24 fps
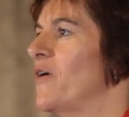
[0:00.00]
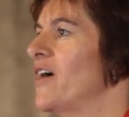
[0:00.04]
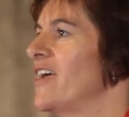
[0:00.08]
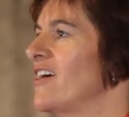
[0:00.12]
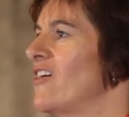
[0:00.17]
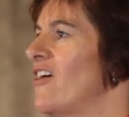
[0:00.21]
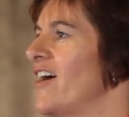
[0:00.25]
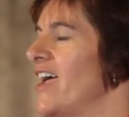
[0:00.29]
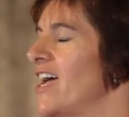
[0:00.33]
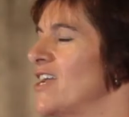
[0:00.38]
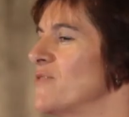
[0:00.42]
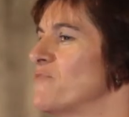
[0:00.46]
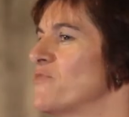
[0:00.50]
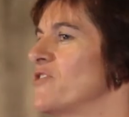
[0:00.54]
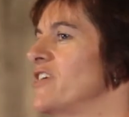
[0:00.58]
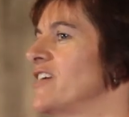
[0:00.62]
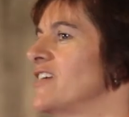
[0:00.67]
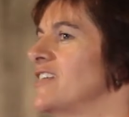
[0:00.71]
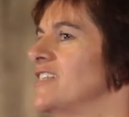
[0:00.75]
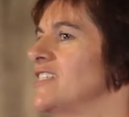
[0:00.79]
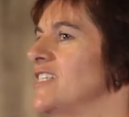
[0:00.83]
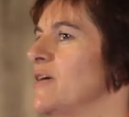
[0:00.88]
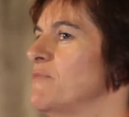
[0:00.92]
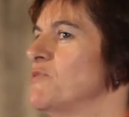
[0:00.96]
I had a
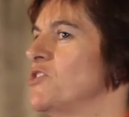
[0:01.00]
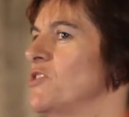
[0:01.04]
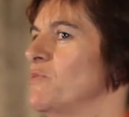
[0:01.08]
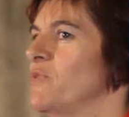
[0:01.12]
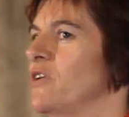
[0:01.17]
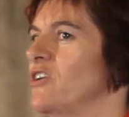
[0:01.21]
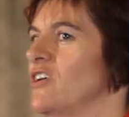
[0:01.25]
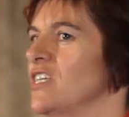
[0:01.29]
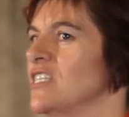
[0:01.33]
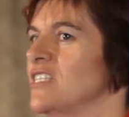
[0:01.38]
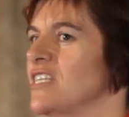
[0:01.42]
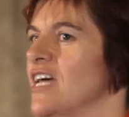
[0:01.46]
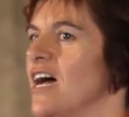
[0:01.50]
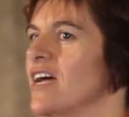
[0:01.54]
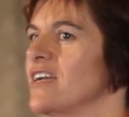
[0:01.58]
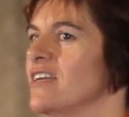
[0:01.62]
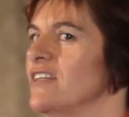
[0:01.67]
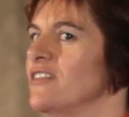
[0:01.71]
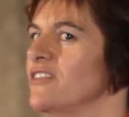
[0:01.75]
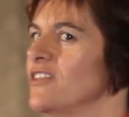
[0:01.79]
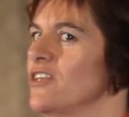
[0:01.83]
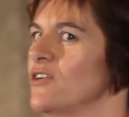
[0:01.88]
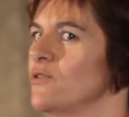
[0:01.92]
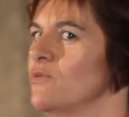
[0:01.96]
preconception when I
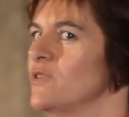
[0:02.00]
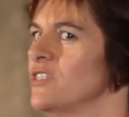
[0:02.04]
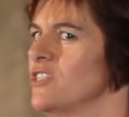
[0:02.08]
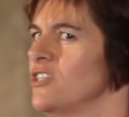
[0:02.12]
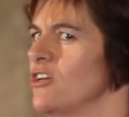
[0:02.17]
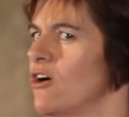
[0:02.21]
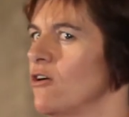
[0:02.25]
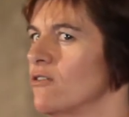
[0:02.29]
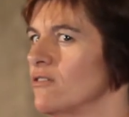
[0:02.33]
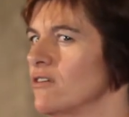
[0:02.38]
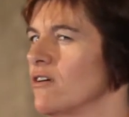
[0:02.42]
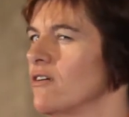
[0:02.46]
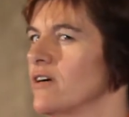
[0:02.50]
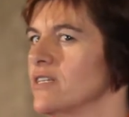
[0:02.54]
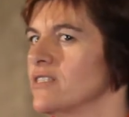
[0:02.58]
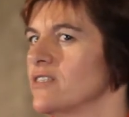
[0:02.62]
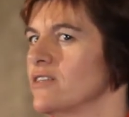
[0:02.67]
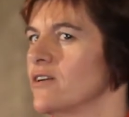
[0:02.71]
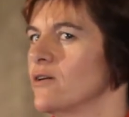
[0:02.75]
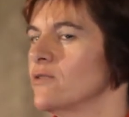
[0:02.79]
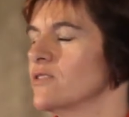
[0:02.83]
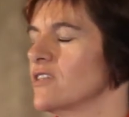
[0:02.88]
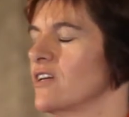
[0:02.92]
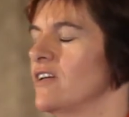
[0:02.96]
started that it was the old guys
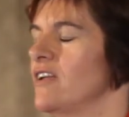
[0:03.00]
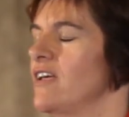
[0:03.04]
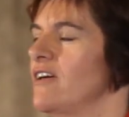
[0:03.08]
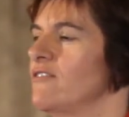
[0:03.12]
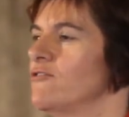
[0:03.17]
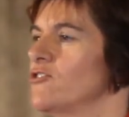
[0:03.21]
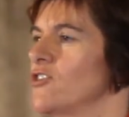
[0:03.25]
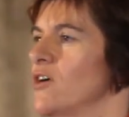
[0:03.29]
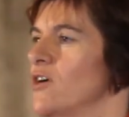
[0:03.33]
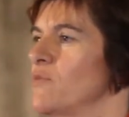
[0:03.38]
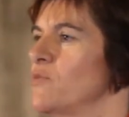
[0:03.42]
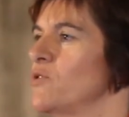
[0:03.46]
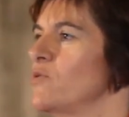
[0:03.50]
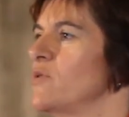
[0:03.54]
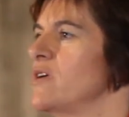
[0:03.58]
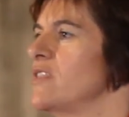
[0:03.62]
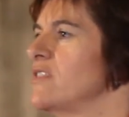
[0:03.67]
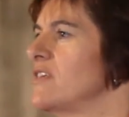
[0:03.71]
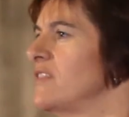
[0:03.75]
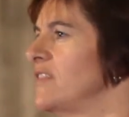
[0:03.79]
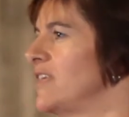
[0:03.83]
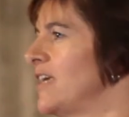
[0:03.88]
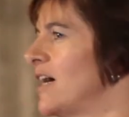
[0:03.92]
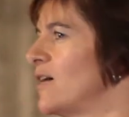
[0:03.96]
that I was going to have trouble
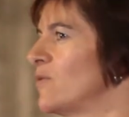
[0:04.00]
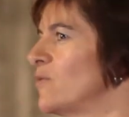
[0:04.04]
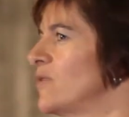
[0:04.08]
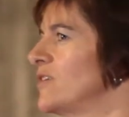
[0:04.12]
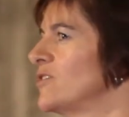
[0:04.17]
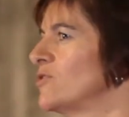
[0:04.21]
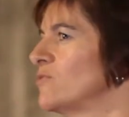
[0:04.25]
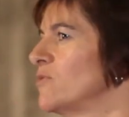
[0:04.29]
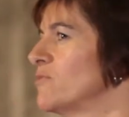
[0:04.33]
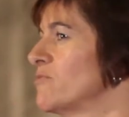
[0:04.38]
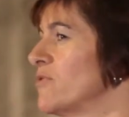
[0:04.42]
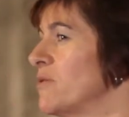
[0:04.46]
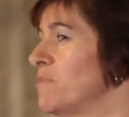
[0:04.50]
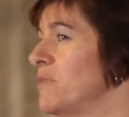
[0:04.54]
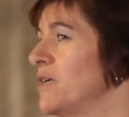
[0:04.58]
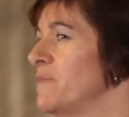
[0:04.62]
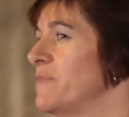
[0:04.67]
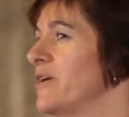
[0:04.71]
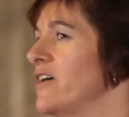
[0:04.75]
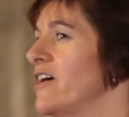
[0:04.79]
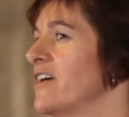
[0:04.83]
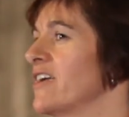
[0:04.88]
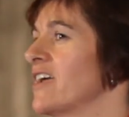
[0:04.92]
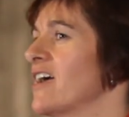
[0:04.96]
with and the young ones would probably
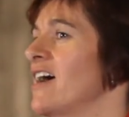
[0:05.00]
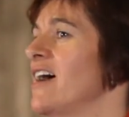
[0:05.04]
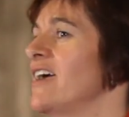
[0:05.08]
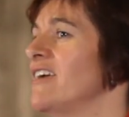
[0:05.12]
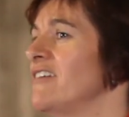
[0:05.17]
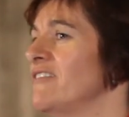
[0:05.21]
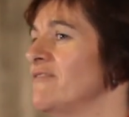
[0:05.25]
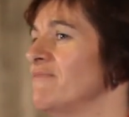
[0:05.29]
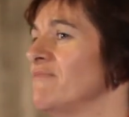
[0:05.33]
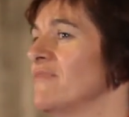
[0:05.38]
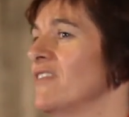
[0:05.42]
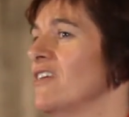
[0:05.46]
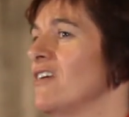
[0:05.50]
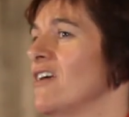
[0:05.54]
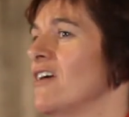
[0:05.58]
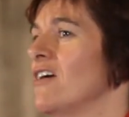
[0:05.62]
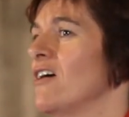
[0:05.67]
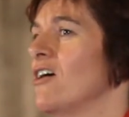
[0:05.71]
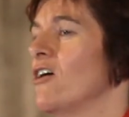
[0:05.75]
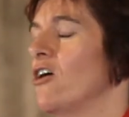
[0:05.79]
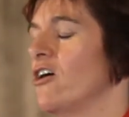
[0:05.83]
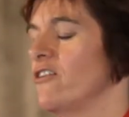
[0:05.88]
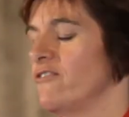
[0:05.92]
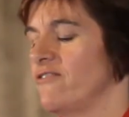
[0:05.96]
be okay.
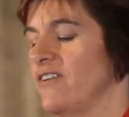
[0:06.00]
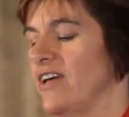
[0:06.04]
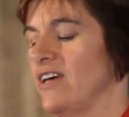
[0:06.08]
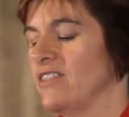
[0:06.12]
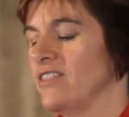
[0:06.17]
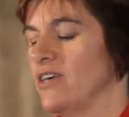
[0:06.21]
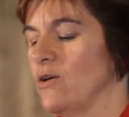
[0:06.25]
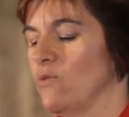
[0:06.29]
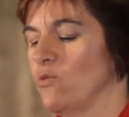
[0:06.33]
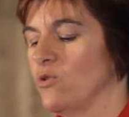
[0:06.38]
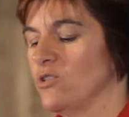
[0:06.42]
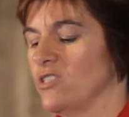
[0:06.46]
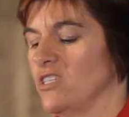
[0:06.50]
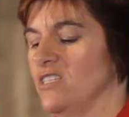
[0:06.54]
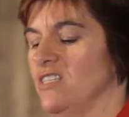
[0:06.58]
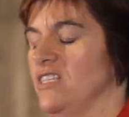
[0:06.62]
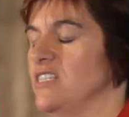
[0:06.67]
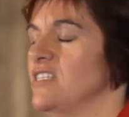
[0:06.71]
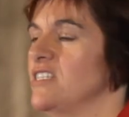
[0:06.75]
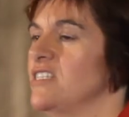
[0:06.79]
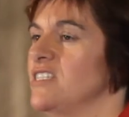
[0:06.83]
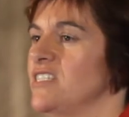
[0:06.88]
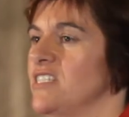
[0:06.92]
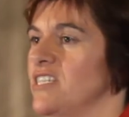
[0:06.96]
I found that wasn't
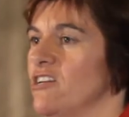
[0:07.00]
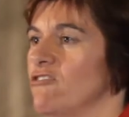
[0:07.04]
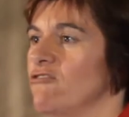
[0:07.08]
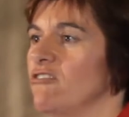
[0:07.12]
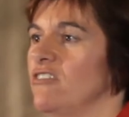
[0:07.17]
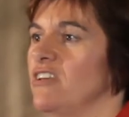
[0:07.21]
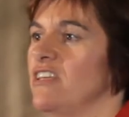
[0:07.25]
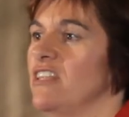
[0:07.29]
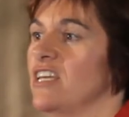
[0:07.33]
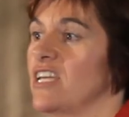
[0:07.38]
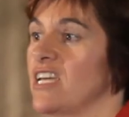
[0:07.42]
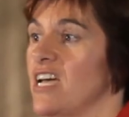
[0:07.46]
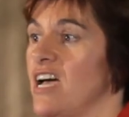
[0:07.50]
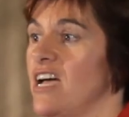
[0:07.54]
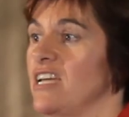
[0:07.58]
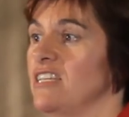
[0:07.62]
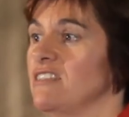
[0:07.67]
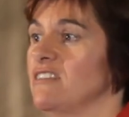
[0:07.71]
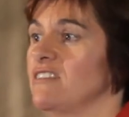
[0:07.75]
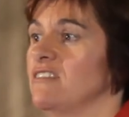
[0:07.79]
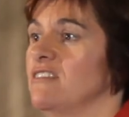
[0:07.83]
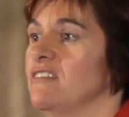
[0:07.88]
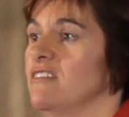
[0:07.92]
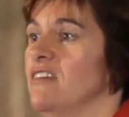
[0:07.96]
necessarily the
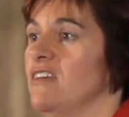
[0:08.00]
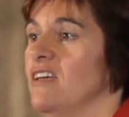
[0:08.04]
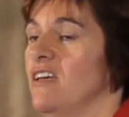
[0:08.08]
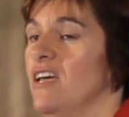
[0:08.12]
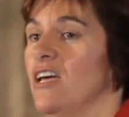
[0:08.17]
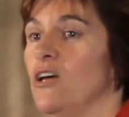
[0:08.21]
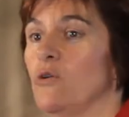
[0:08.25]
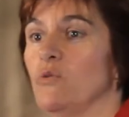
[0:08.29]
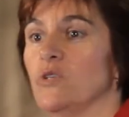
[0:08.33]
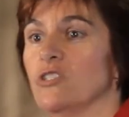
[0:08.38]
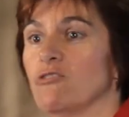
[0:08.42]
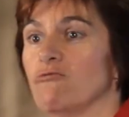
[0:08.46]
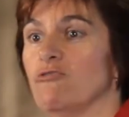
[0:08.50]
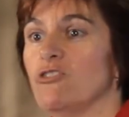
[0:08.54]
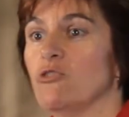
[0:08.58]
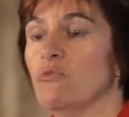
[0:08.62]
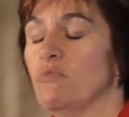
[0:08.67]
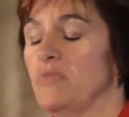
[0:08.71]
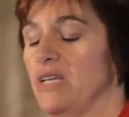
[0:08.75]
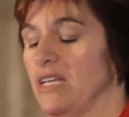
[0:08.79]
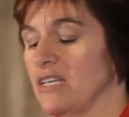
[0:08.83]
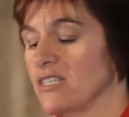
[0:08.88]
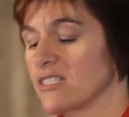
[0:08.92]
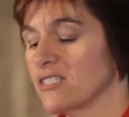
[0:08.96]
case. It was a real
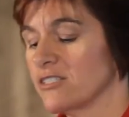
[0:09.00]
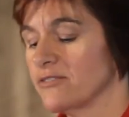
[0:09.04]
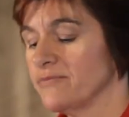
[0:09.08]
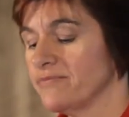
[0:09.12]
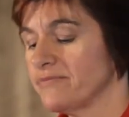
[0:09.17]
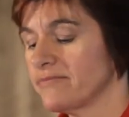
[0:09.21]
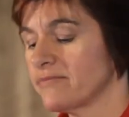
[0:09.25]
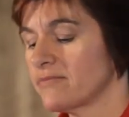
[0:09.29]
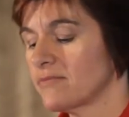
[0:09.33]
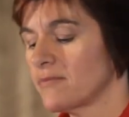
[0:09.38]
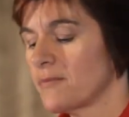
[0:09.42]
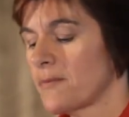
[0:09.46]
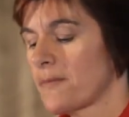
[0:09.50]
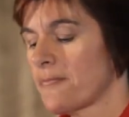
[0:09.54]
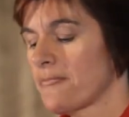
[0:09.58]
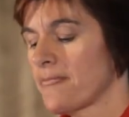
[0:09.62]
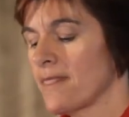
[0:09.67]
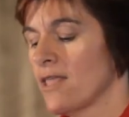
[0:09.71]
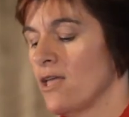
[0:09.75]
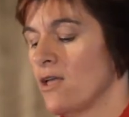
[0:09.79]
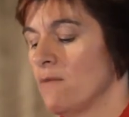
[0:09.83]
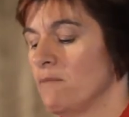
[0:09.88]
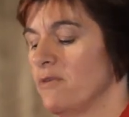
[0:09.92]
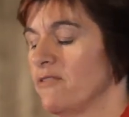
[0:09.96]
mix.
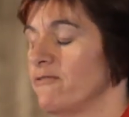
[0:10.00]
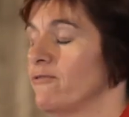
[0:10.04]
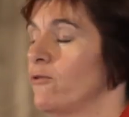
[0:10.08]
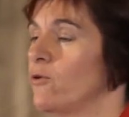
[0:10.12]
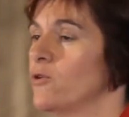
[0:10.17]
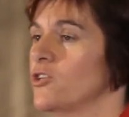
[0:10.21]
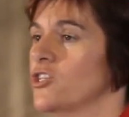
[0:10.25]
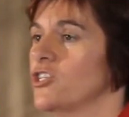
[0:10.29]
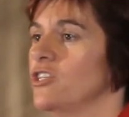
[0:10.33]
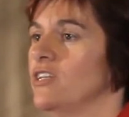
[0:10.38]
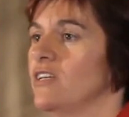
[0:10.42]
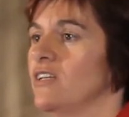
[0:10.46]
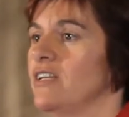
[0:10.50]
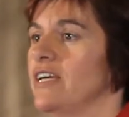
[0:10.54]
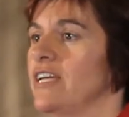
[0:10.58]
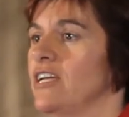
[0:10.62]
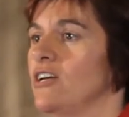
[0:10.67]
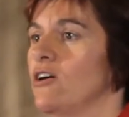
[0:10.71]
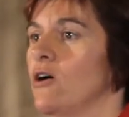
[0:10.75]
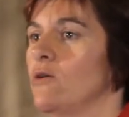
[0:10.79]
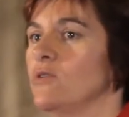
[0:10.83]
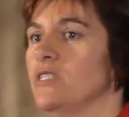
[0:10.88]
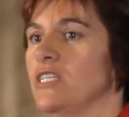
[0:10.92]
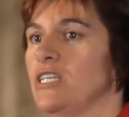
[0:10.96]
But
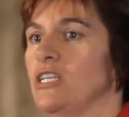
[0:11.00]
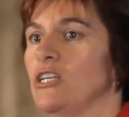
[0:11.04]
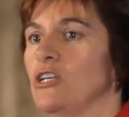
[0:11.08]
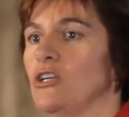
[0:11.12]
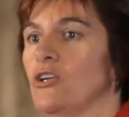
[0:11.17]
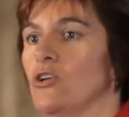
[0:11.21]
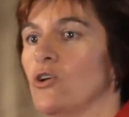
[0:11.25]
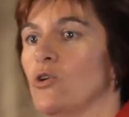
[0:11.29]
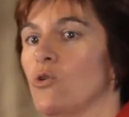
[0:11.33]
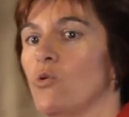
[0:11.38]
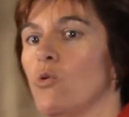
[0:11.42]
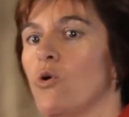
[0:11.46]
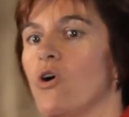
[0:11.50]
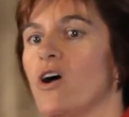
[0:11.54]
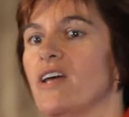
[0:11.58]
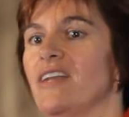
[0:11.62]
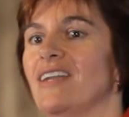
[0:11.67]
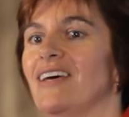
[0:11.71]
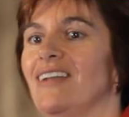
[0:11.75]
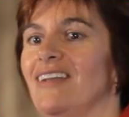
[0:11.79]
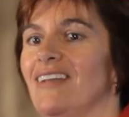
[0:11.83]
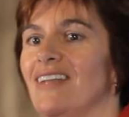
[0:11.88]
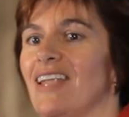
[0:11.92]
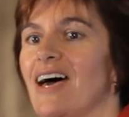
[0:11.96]
fortunately, I was in quite
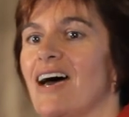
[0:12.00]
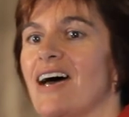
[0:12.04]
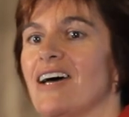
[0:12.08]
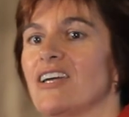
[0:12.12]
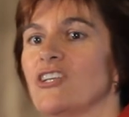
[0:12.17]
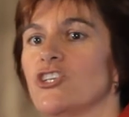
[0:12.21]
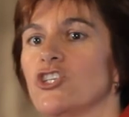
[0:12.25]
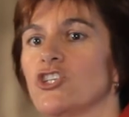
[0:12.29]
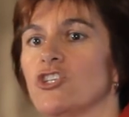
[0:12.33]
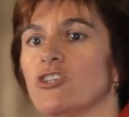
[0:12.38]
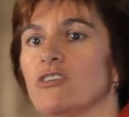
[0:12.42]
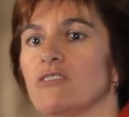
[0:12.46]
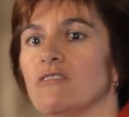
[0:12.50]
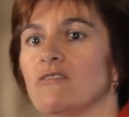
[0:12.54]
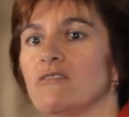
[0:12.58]
a large